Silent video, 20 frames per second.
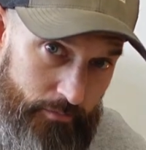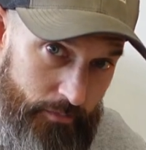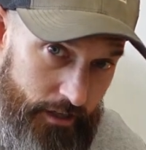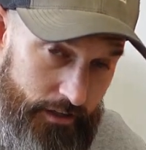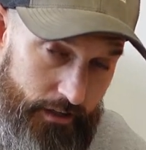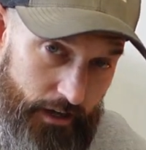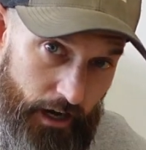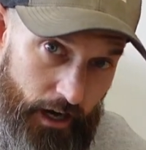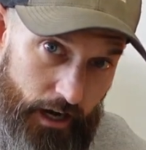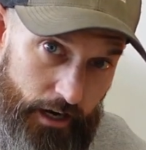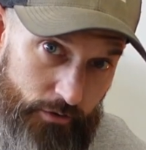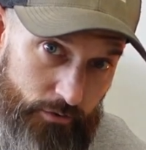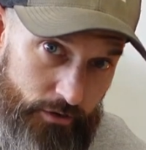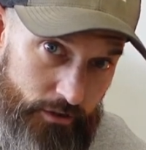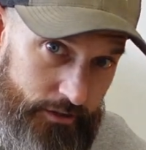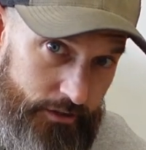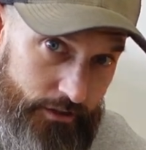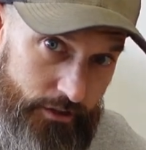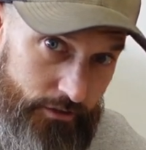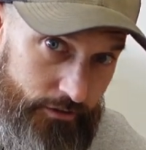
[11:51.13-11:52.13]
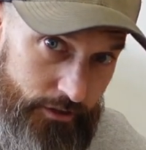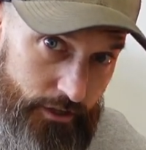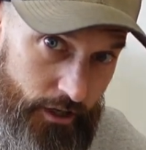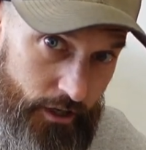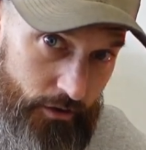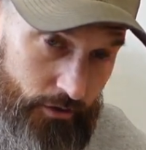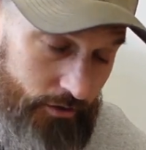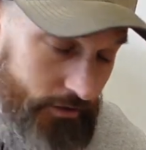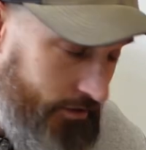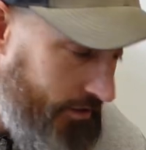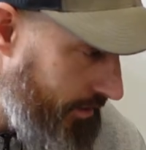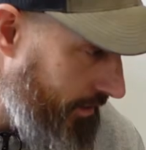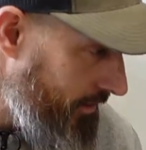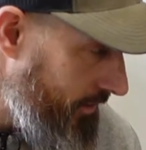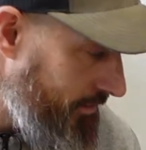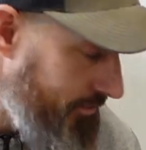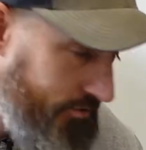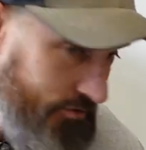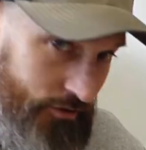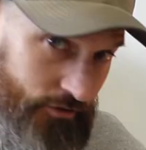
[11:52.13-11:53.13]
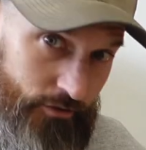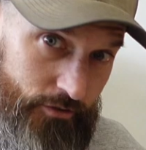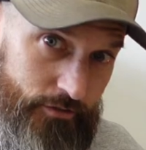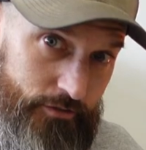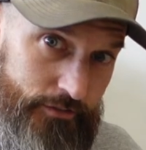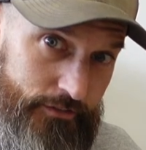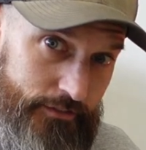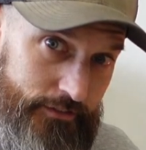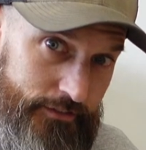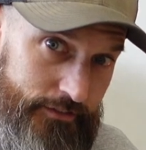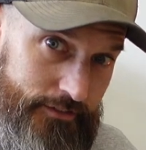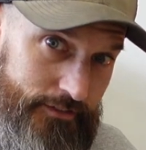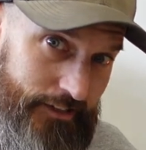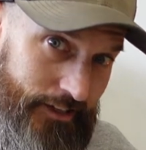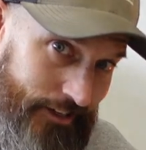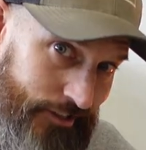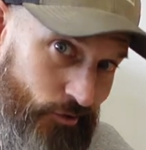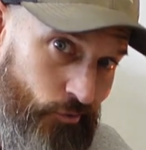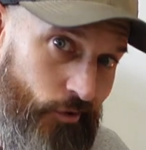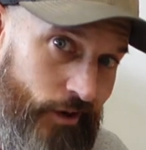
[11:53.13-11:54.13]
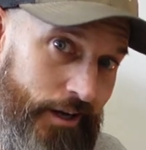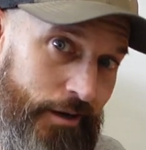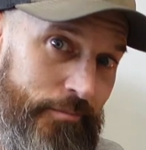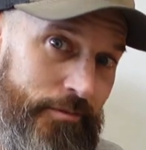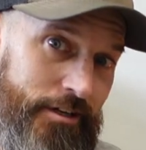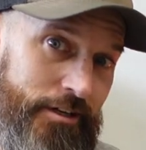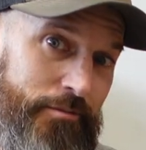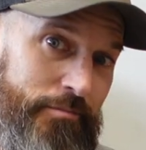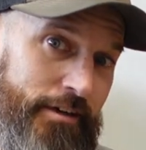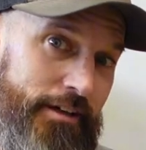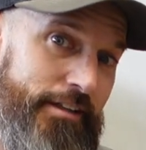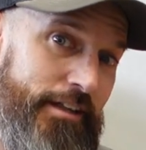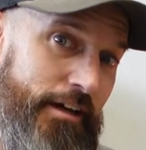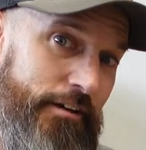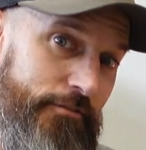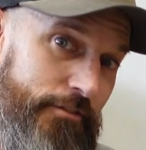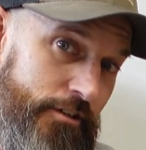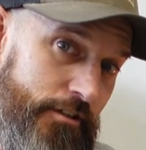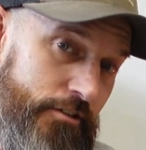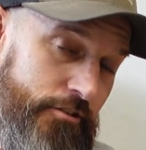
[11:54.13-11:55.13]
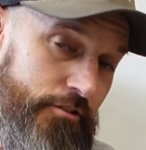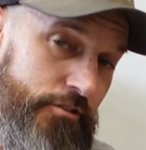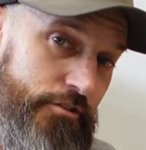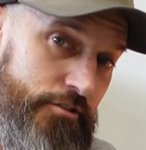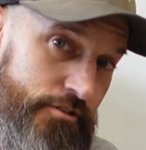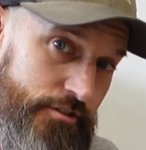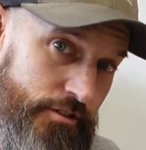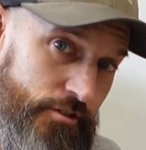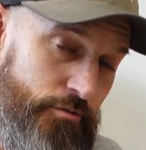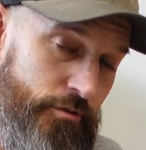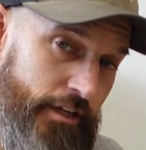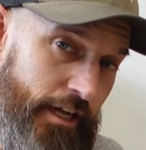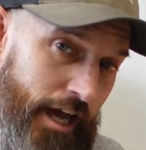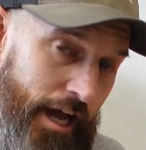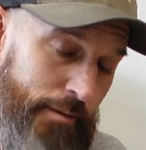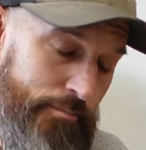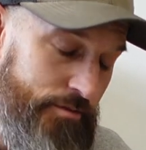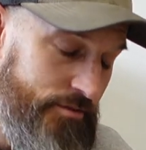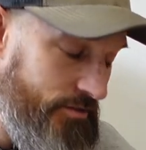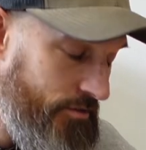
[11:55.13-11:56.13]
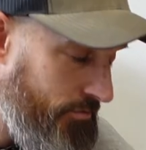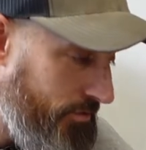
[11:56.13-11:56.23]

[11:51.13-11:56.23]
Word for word: I, I really don't know. So it's kind of why I'm gonna make that video, to see what happens.